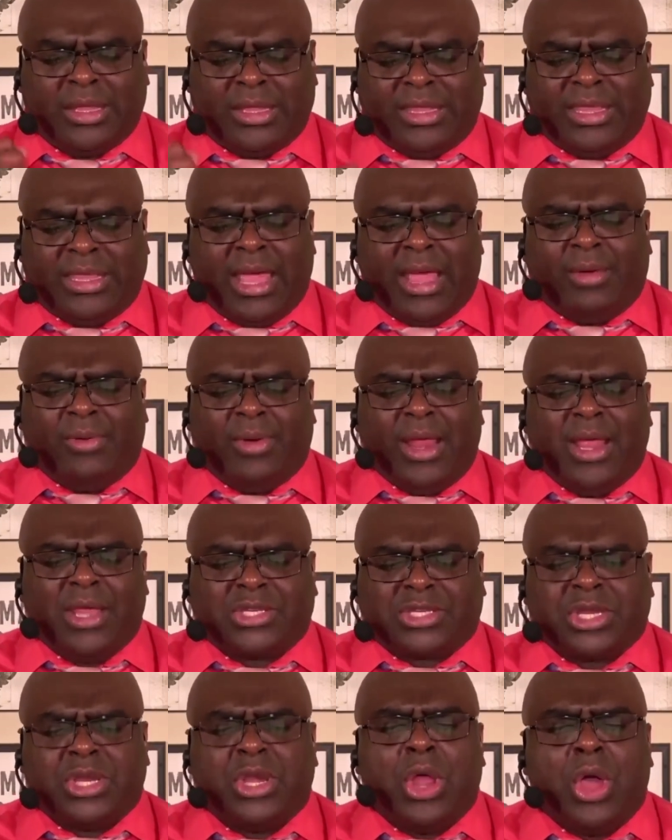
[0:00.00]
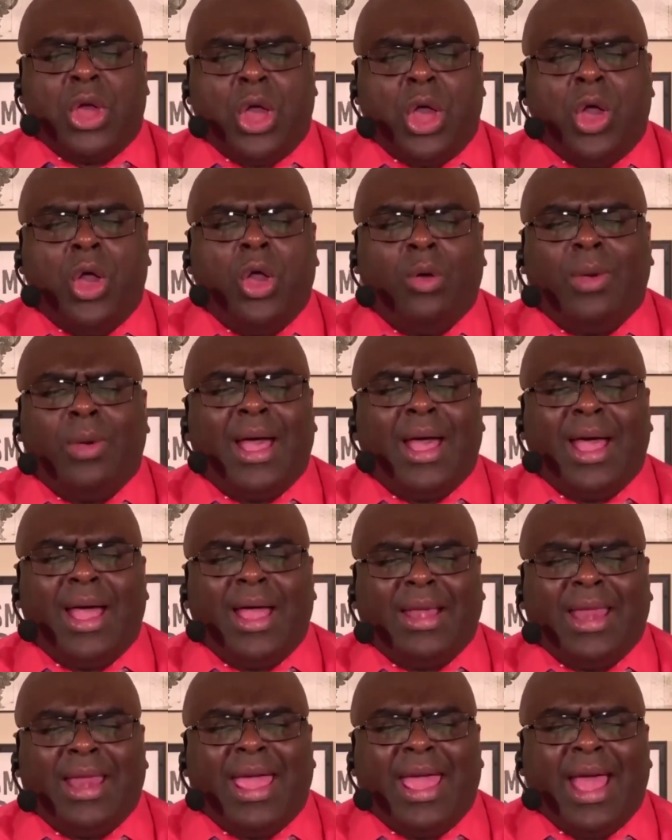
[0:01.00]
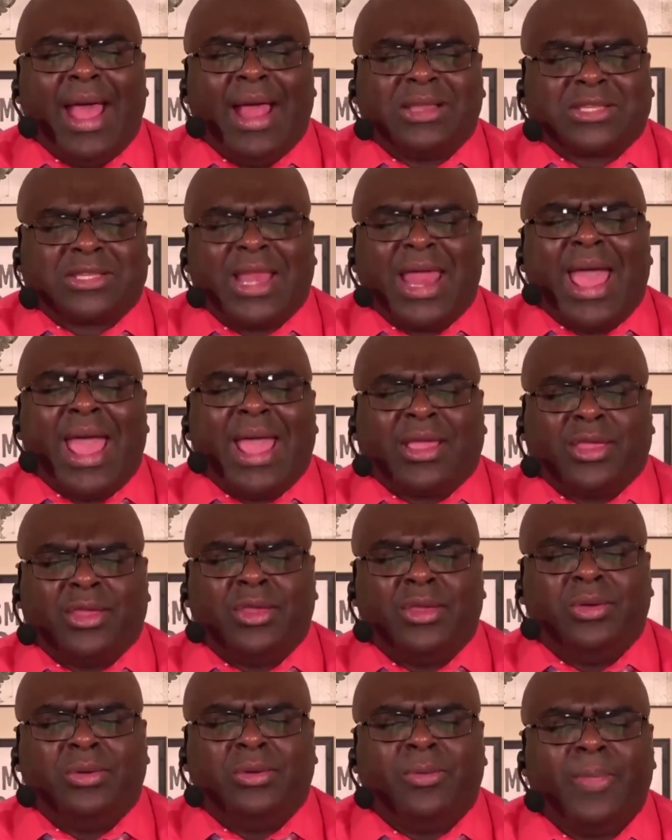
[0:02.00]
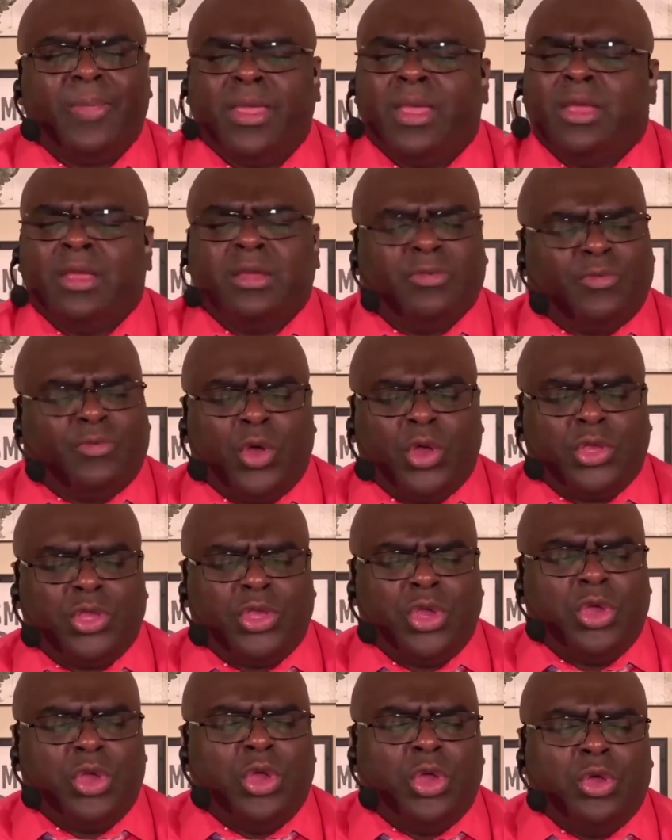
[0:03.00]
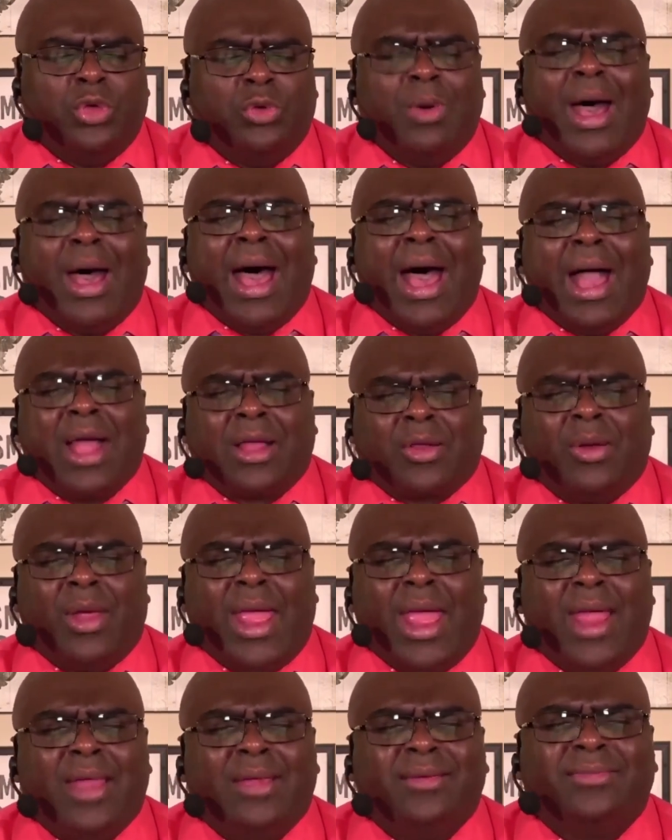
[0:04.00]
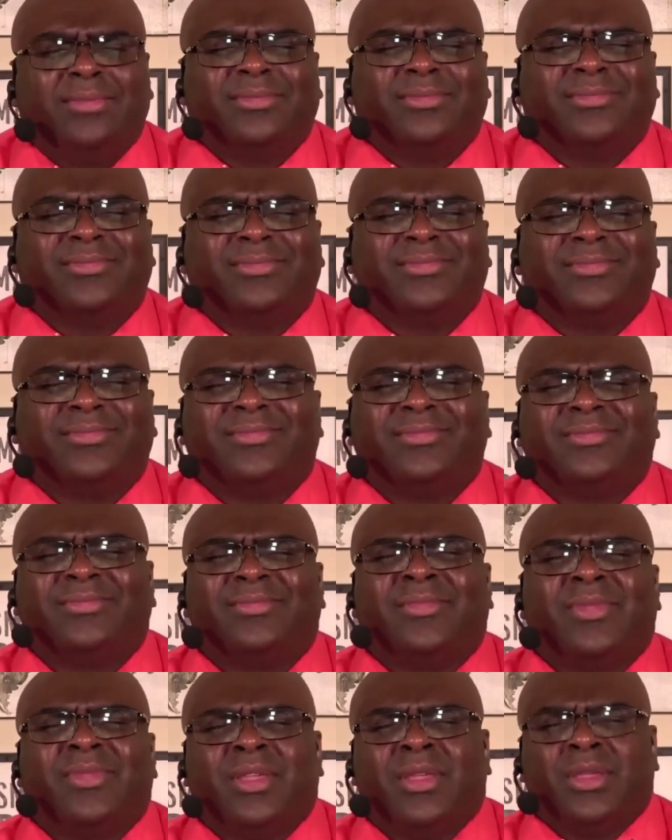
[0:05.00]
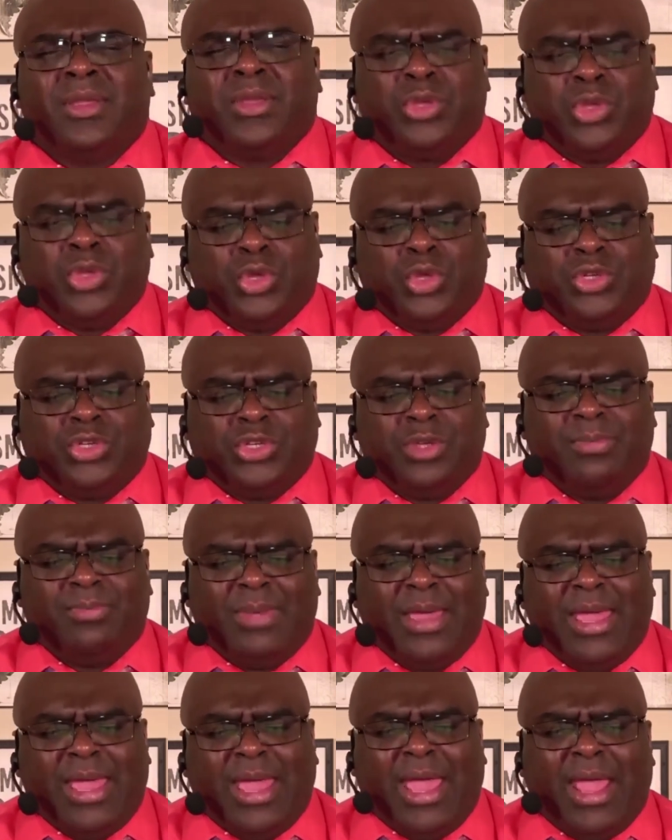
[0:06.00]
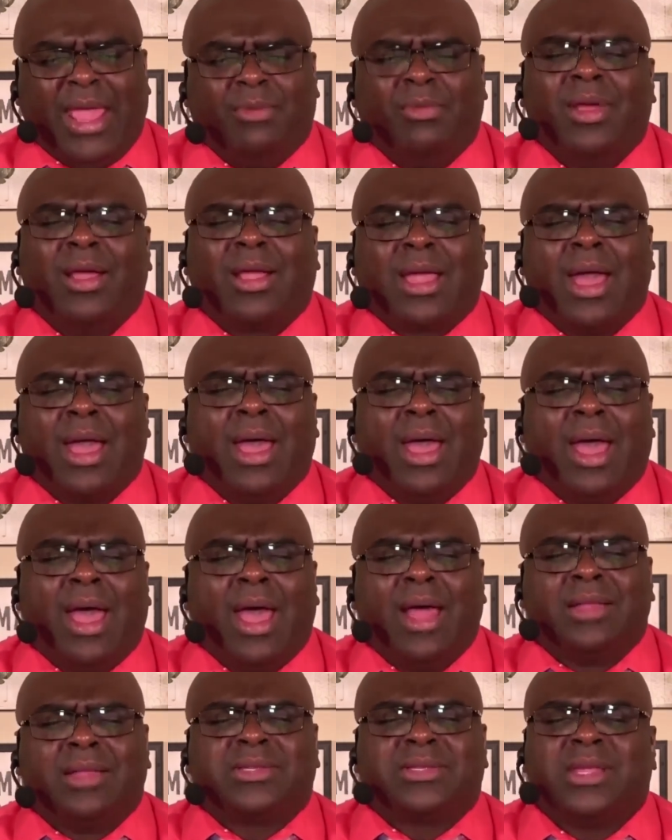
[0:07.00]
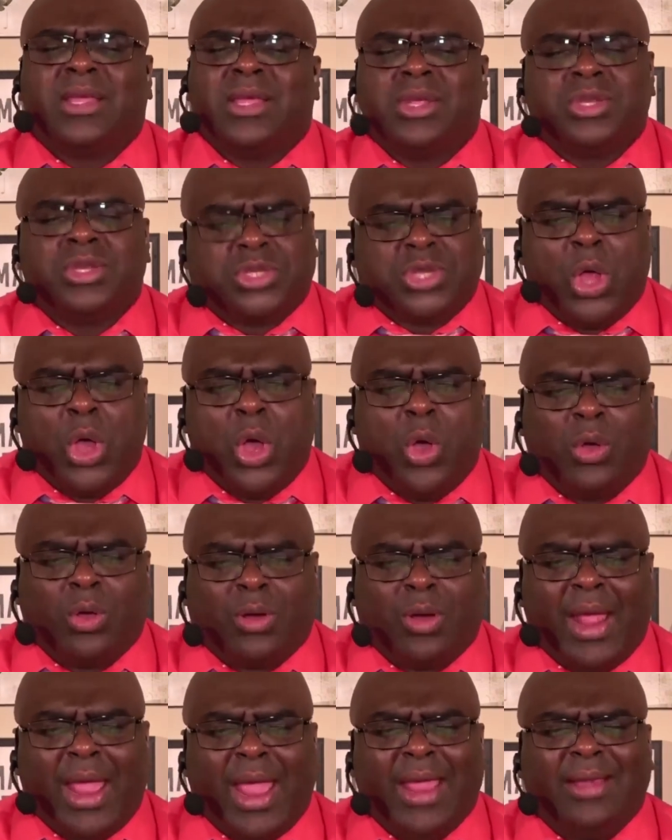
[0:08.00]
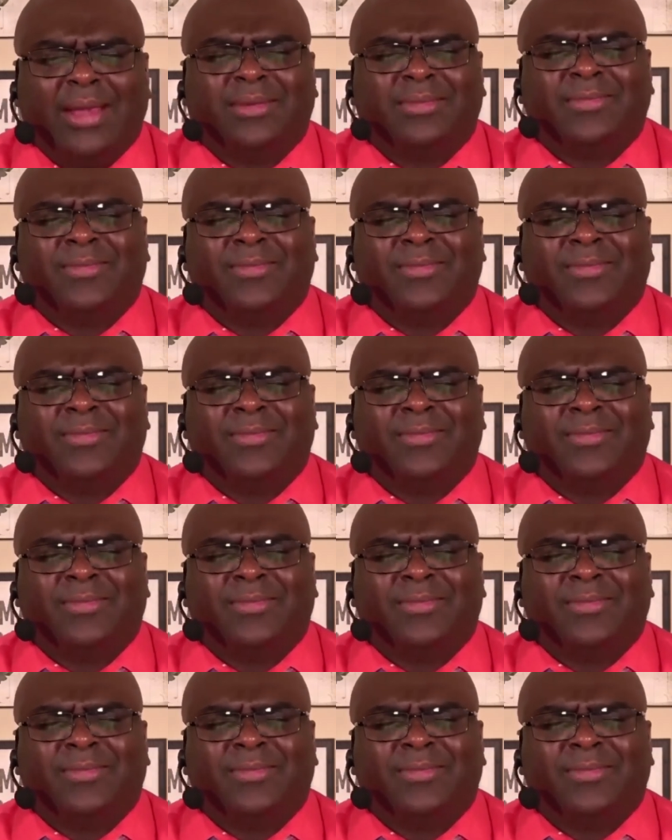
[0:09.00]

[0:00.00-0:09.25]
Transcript: There is no one else like you, for you are great. You do miracles so great.